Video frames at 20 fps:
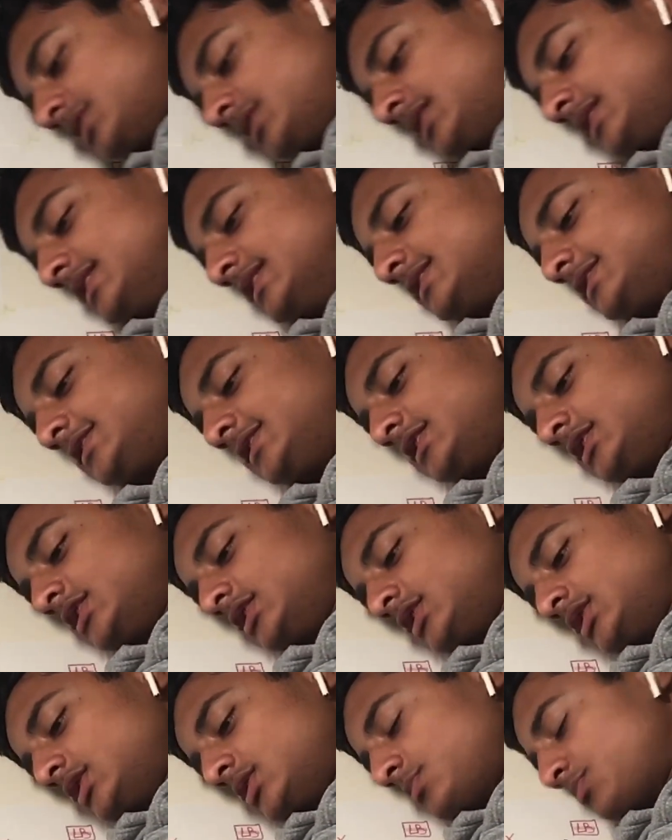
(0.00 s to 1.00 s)
he's
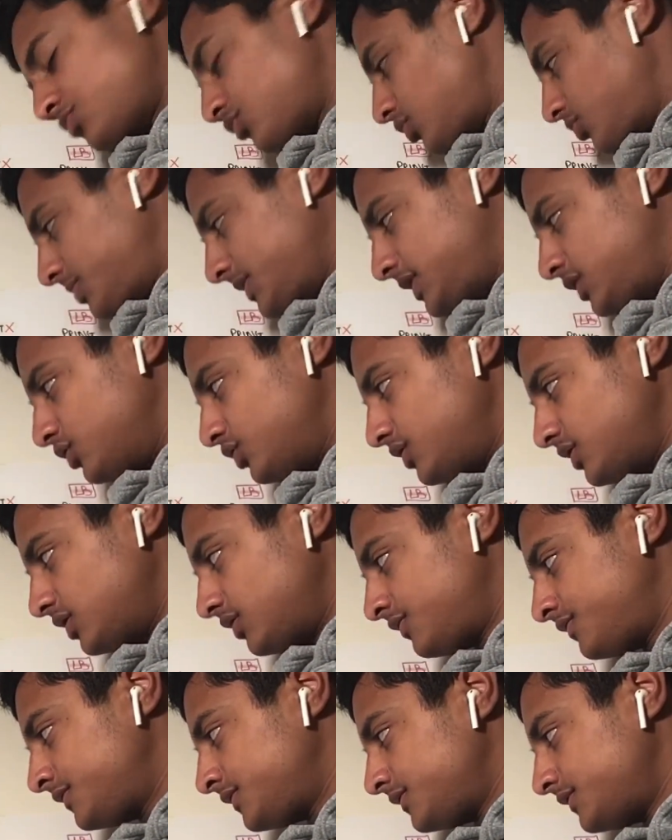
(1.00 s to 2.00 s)
probably good
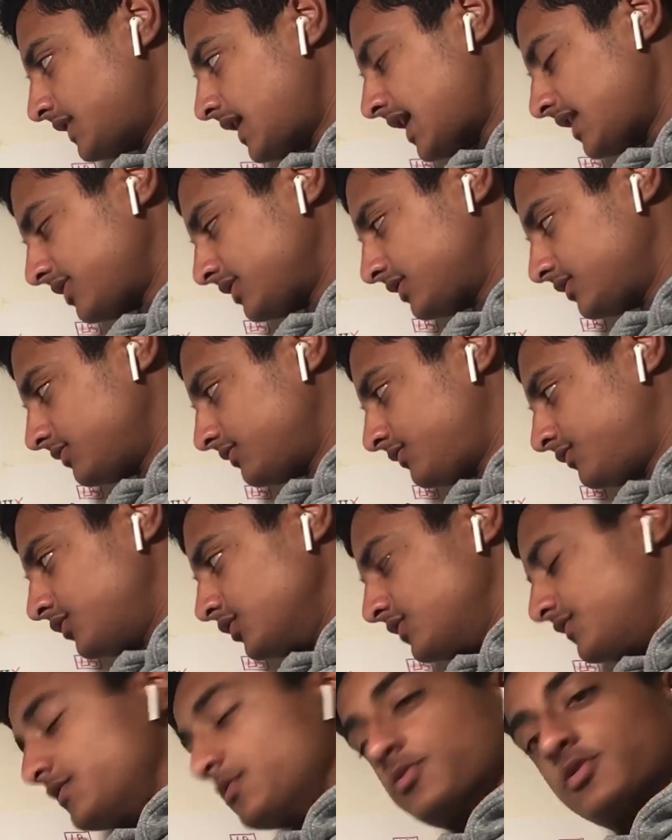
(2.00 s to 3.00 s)
enough for
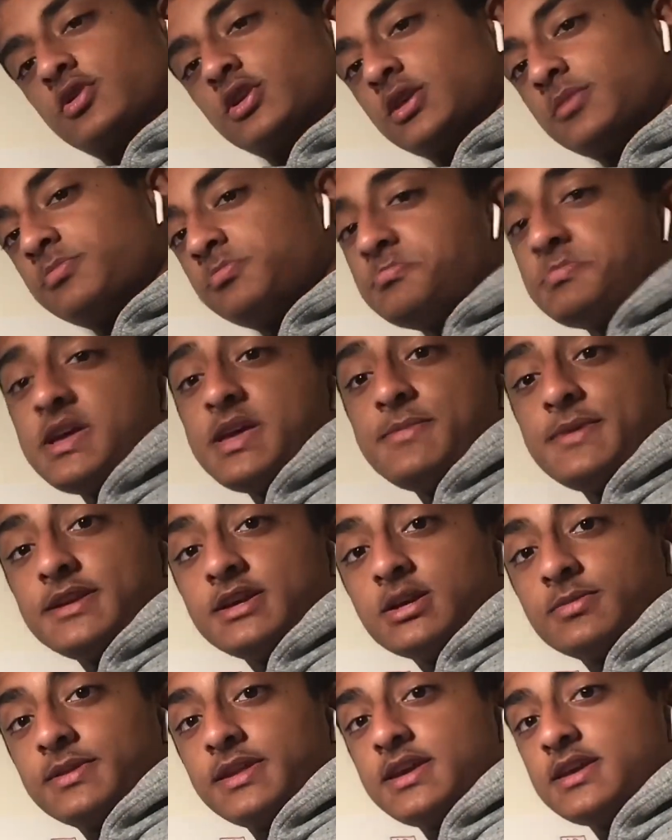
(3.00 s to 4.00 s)
the football club. Maybe in a
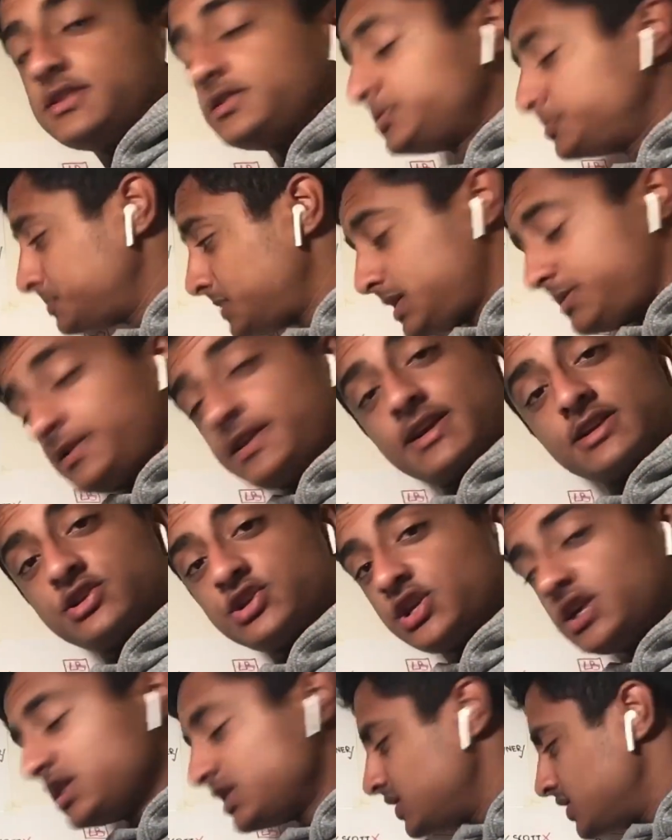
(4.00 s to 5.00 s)
couple of years, maybe next
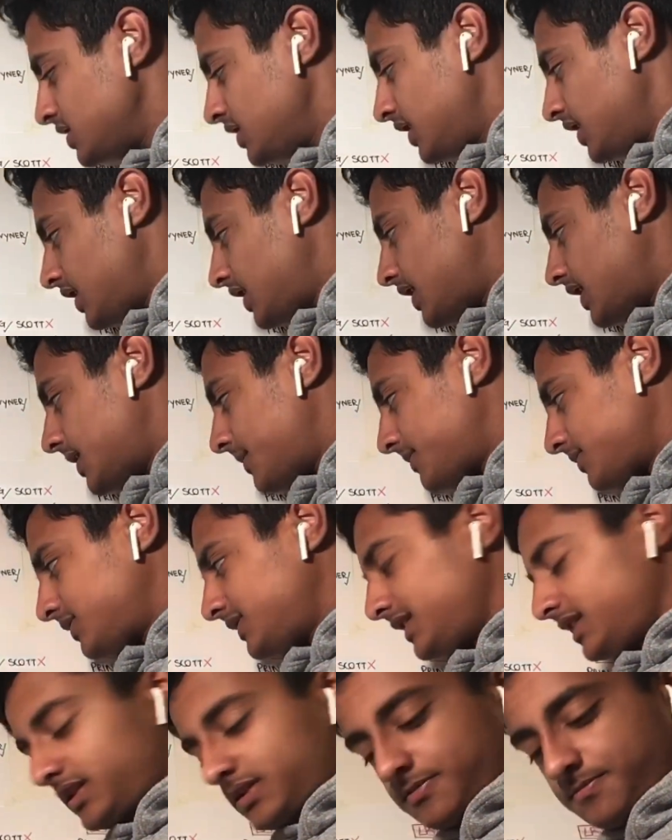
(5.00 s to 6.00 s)
year. I
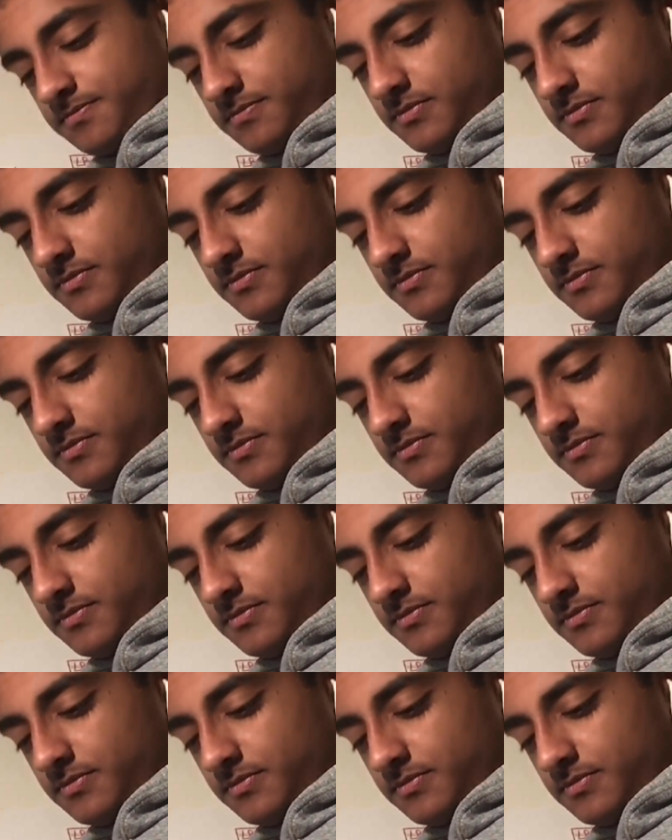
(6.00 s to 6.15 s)
think